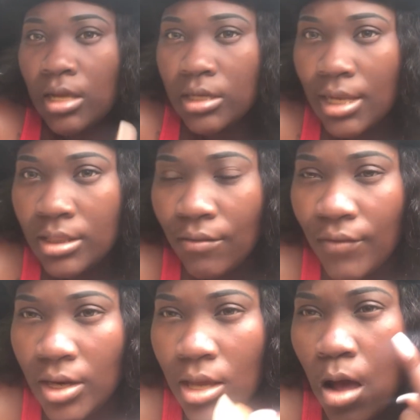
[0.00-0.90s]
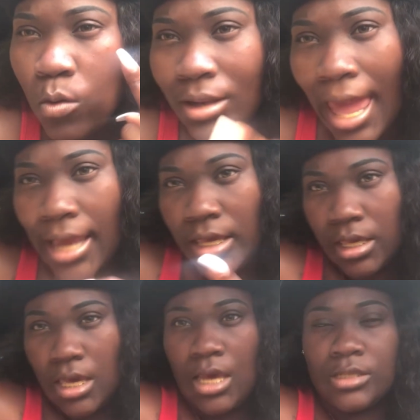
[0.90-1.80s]
Click the video,
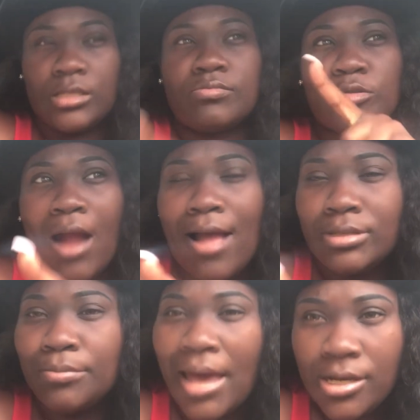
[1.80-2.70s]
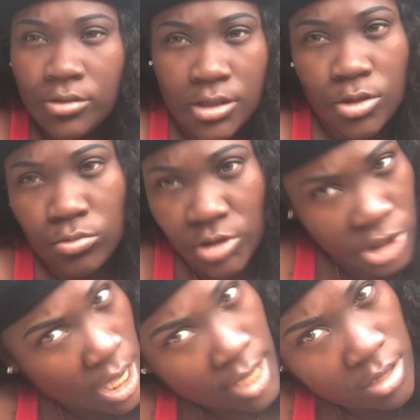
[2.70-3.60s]
like it, subscribe to my YouTube
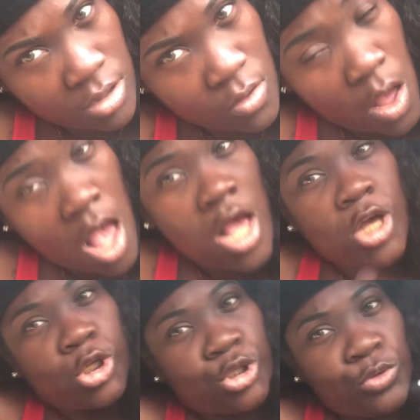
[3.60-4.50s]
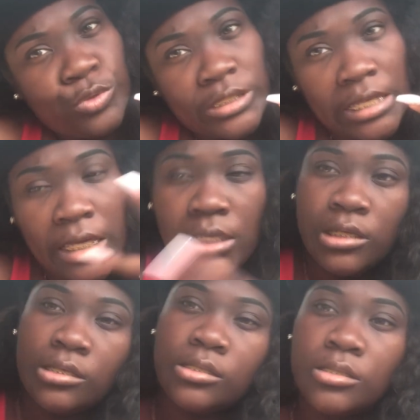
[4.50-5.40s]
channel.
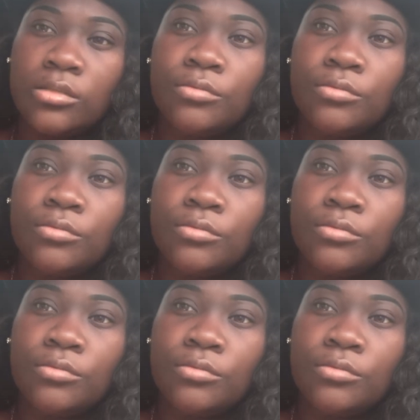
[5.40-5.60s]
Deuces.